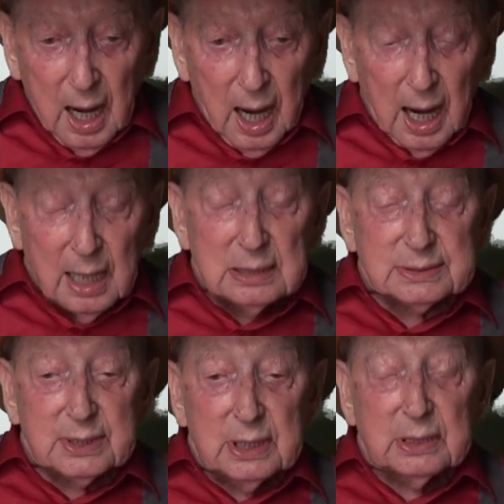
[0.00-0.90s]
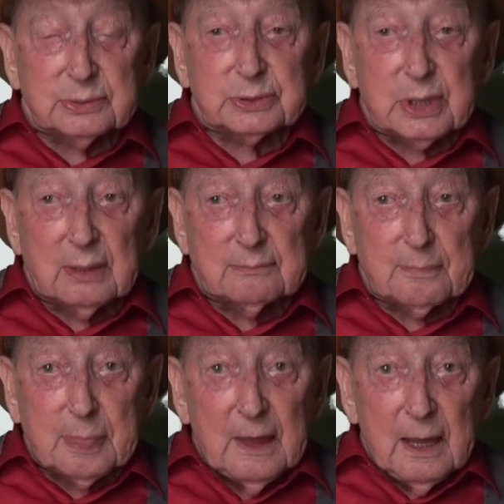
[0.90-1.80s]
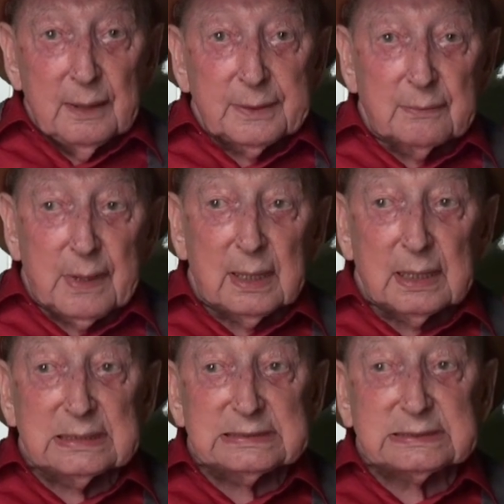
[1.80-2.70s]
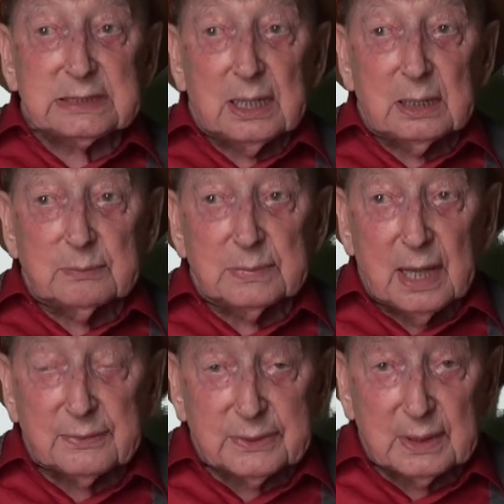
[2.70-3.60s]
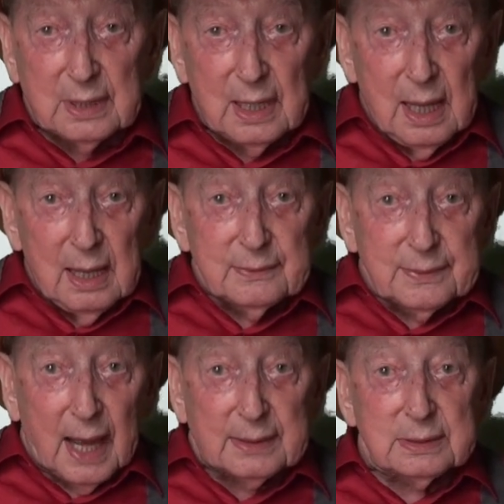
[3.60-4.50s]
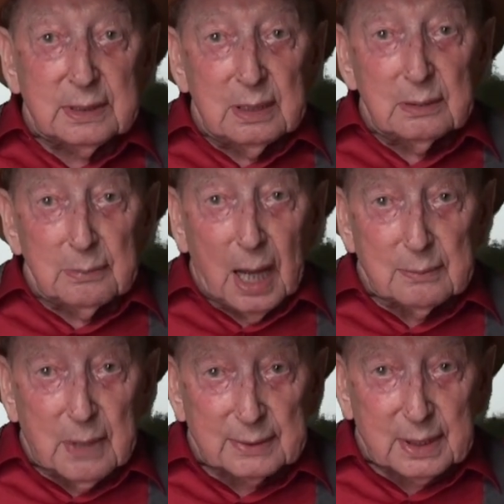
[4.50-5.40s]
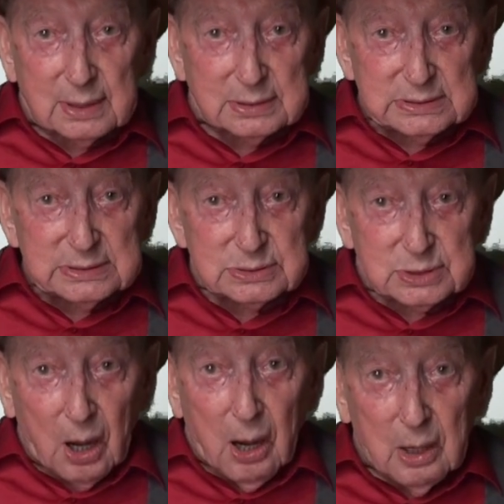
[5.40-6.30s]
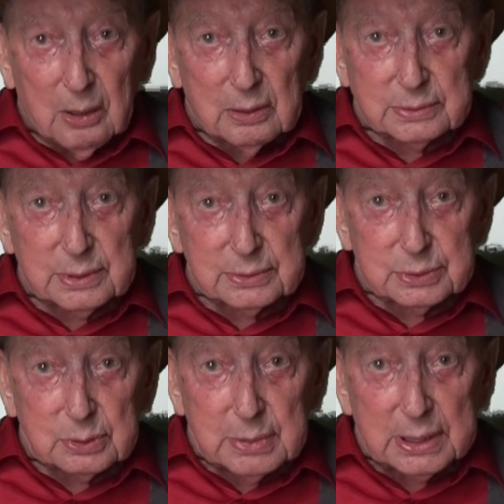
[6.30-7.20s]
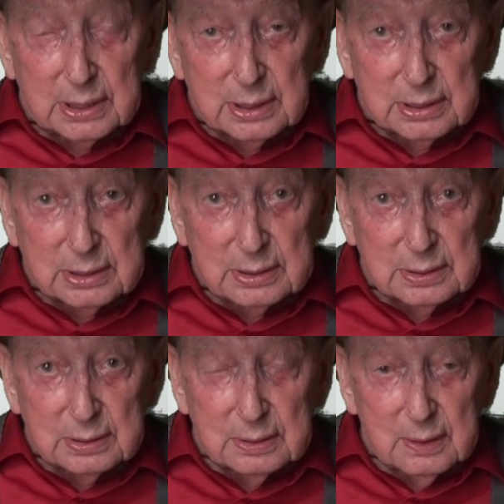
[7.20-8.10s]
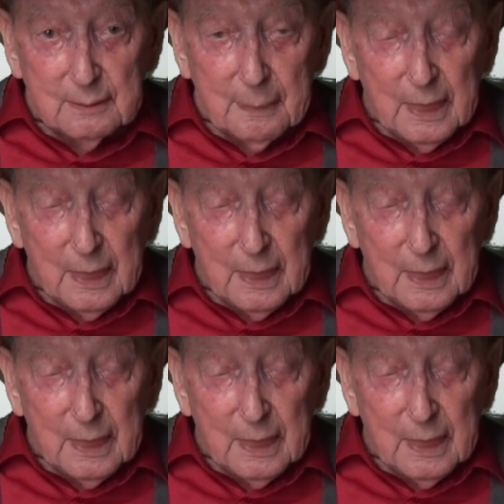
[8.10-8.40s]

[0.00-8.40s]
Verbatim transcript: I'll teach them the very same lesson that my mother taught to me.